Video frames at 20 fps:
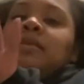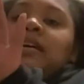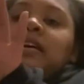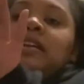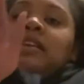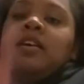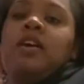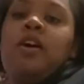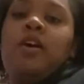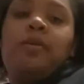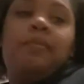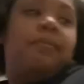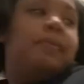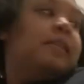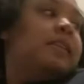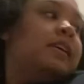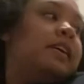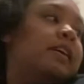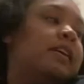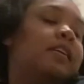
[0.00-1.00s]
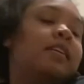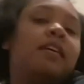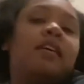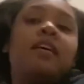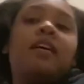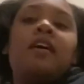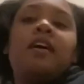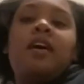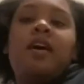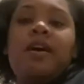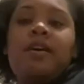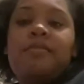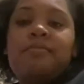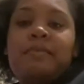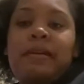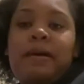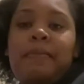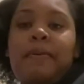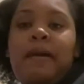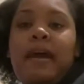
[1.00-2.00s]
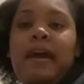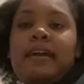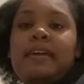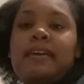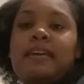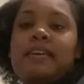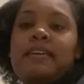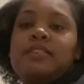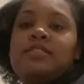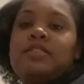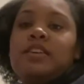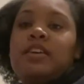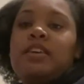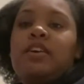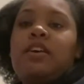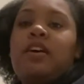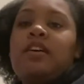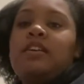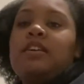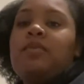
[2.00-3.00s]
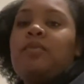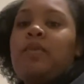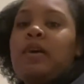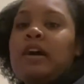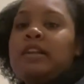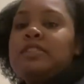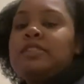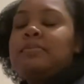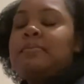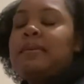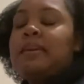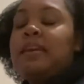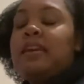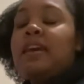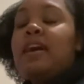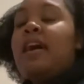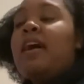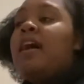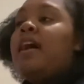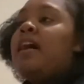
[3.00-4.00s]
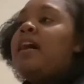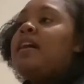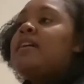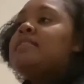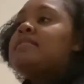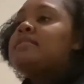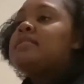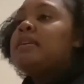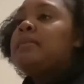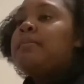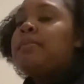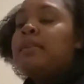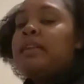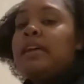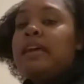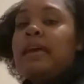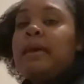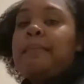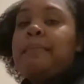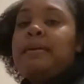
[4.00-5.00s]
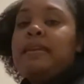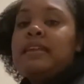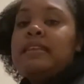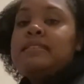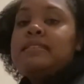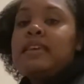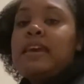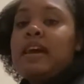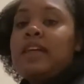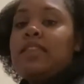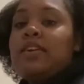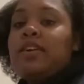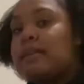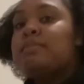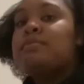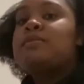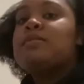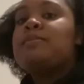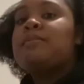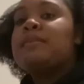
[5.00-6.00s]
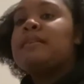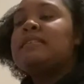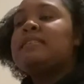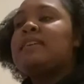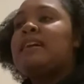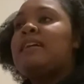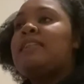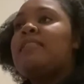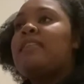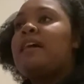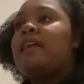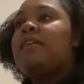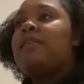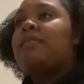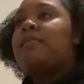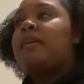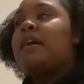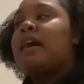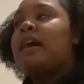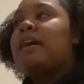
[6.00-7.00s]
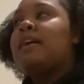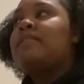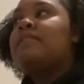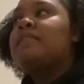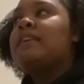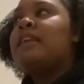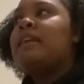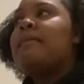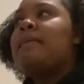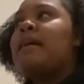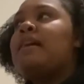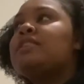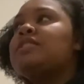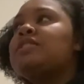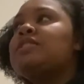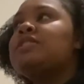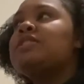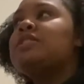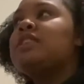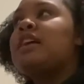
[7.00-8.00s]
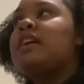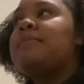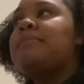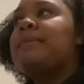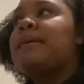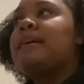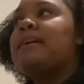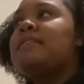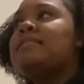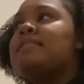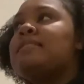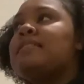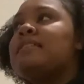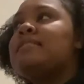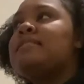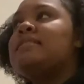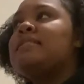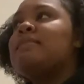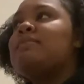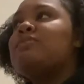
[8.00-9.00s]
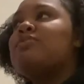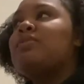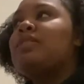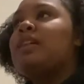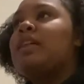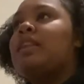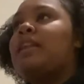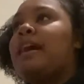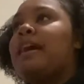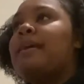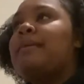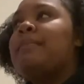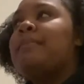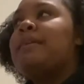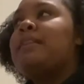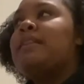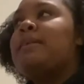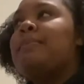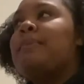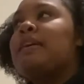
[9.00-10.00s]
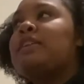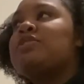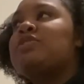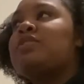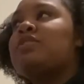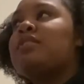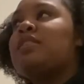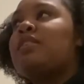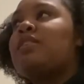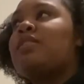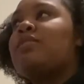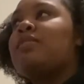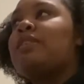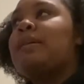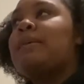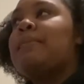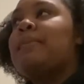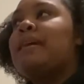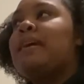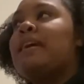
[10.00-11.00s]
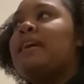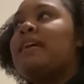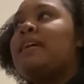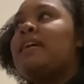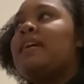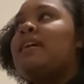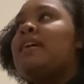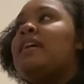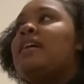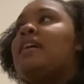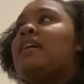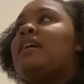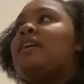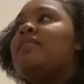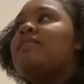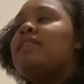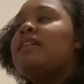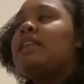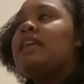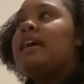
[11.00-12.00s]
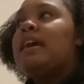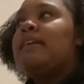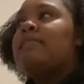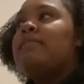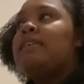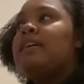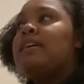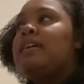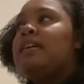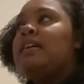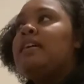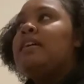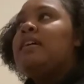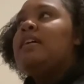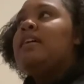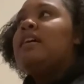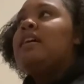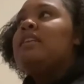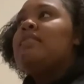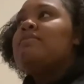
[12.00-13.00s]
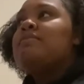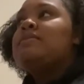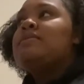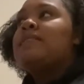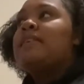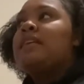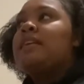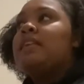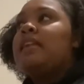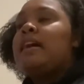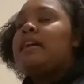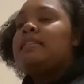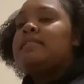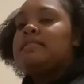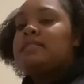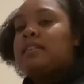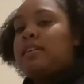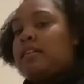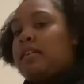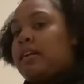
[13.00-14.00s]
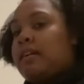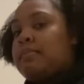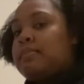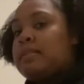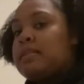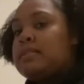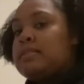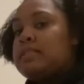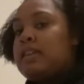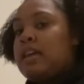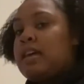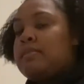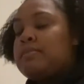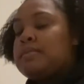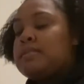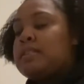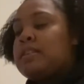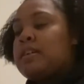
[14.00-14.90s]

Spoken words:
an opening of my package and y'all can watch me assemble it and put it together. I'm super excited that it arrived, and I'm actually shocked because it seems really light, but in the picture it looked really big and really heavy. And it was very light to carry up these steps